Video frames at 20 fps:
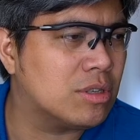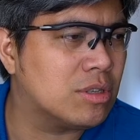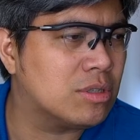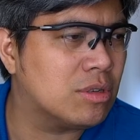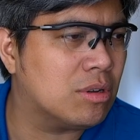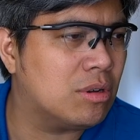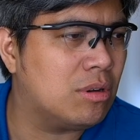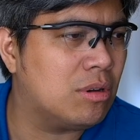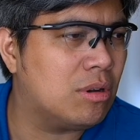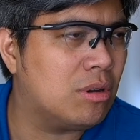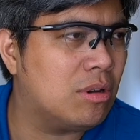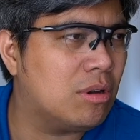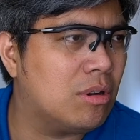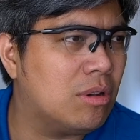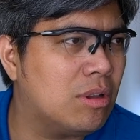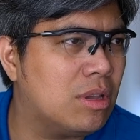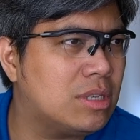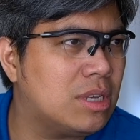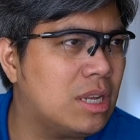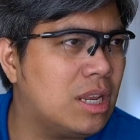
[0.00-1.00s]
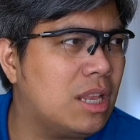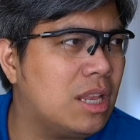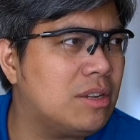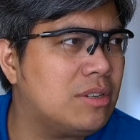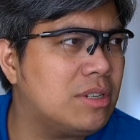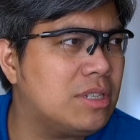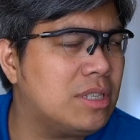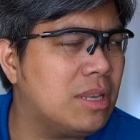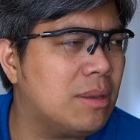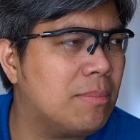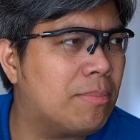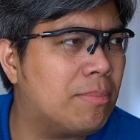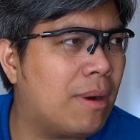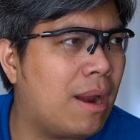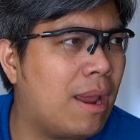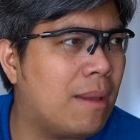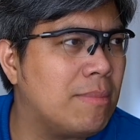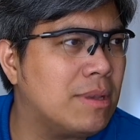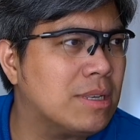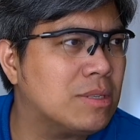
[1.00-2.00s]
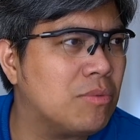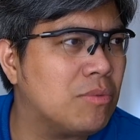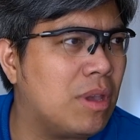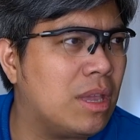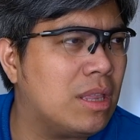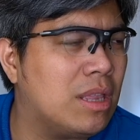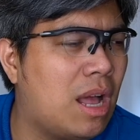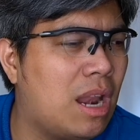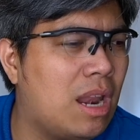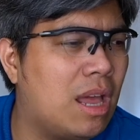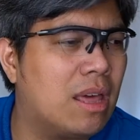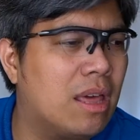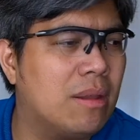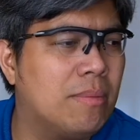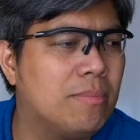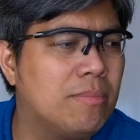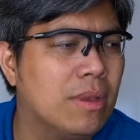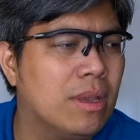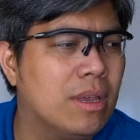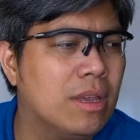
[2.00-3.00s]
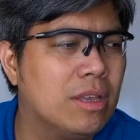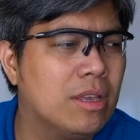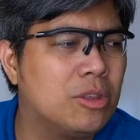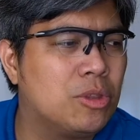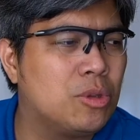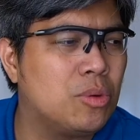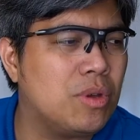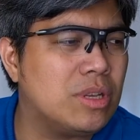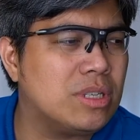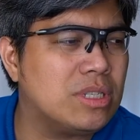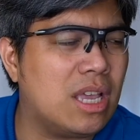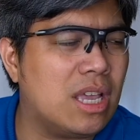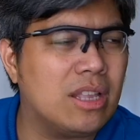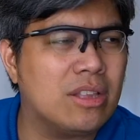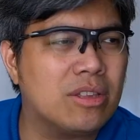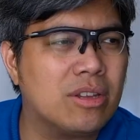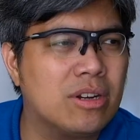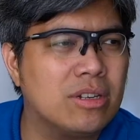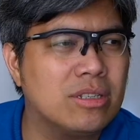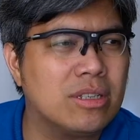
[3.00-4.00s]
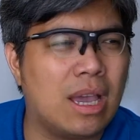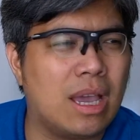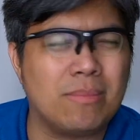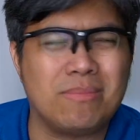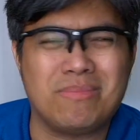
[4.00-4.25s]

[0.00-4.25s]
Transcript: So it's an interesting premise with a lot of twists and turns, I'm